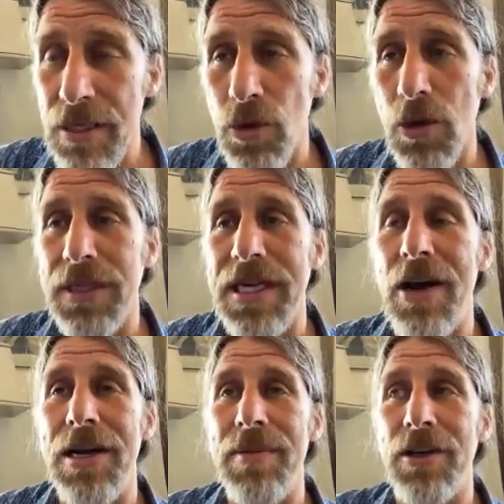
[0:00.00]
to work with the
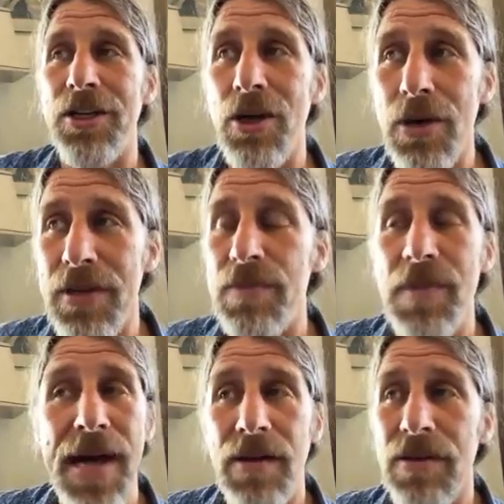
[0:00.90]
county about showing these
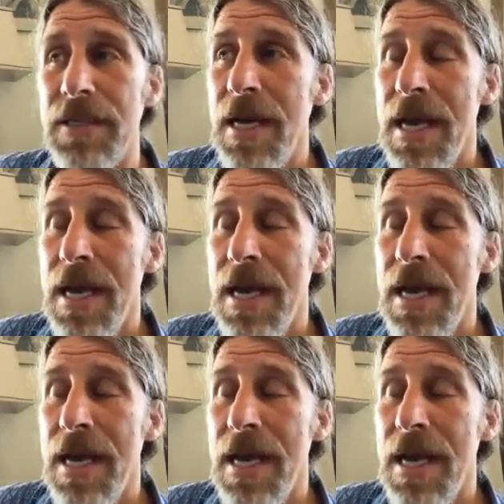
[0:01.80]
models,